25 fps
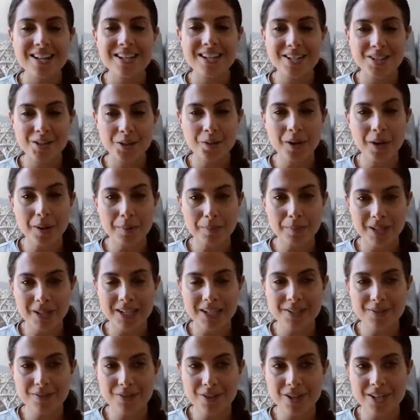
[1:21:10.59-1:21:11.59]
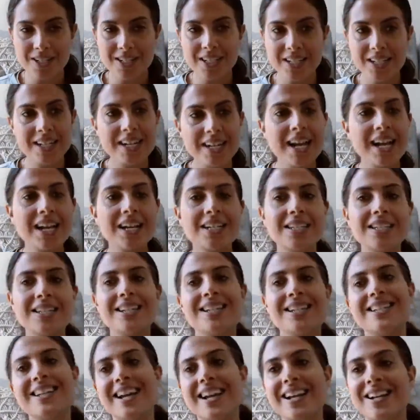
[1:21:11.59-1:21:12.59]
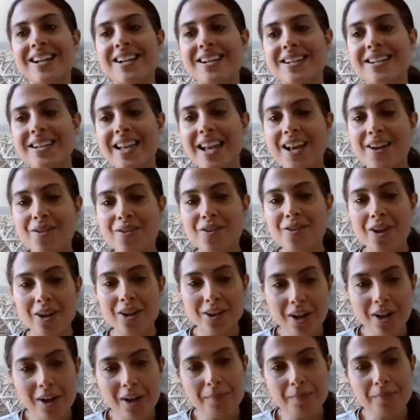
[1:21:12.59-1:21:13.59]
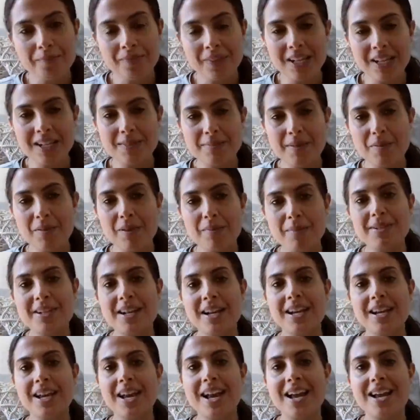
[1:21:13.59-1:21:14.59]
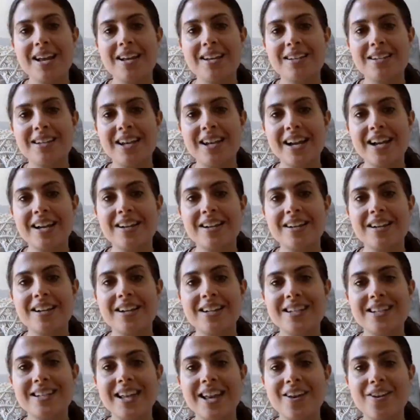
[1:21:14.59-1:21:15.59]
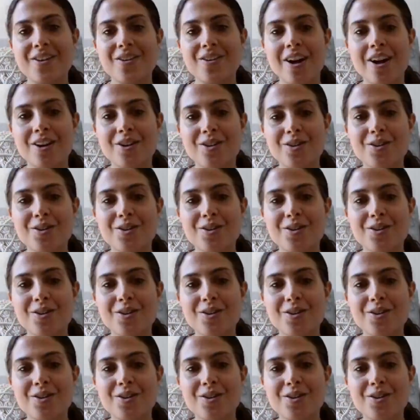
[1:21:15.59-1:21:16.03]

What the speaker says: That's a great place for us to connect. DianaEskander.com is my website, and DianaEskander_